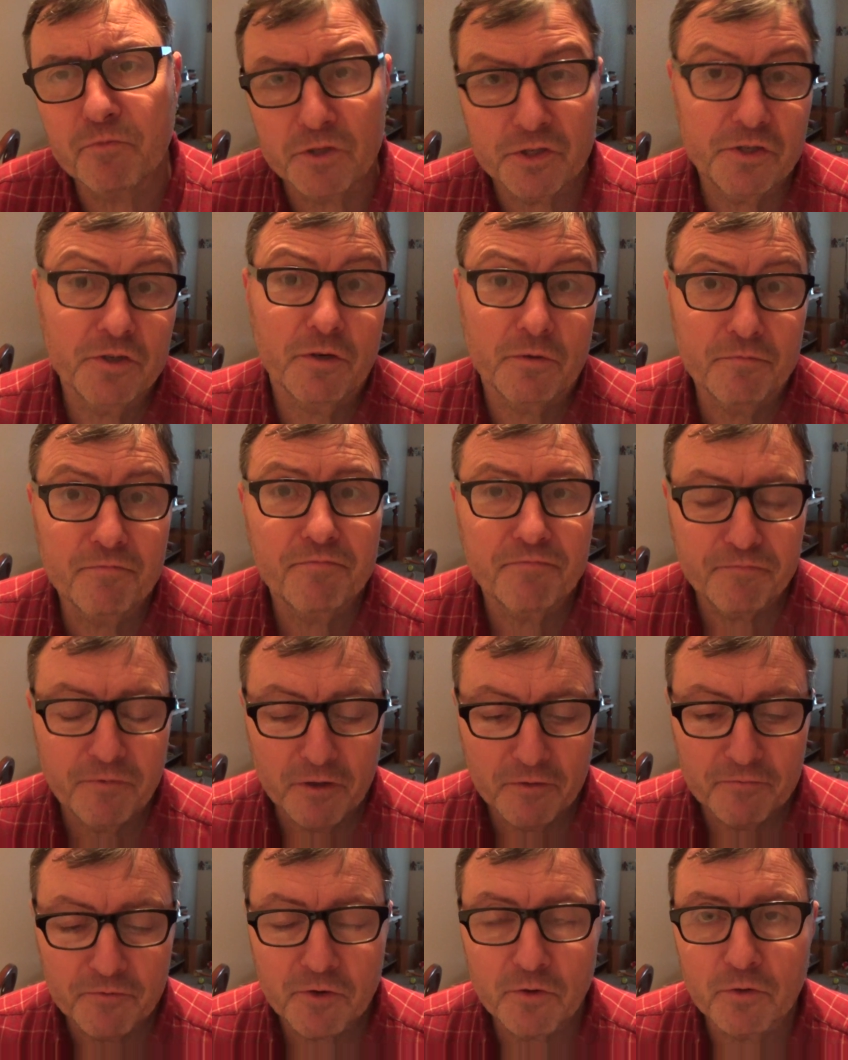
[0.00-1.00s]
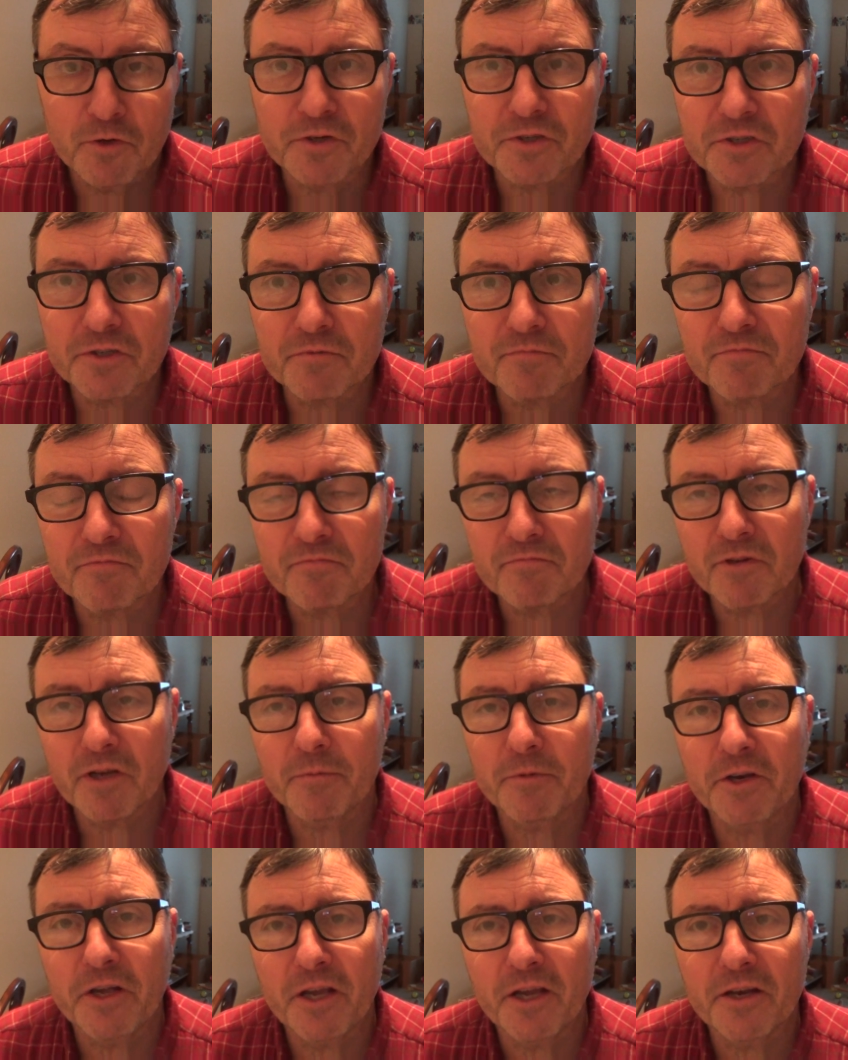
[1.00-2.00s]
which you'll of course
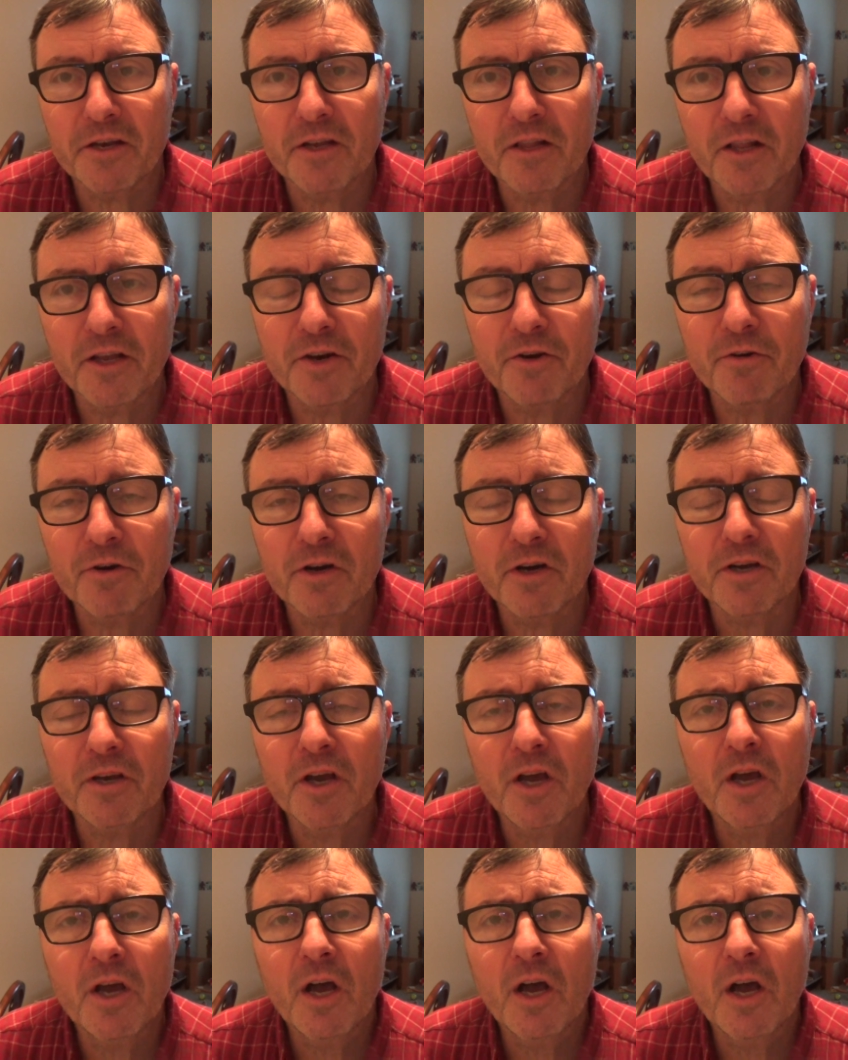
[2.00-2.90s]
come in handy later on,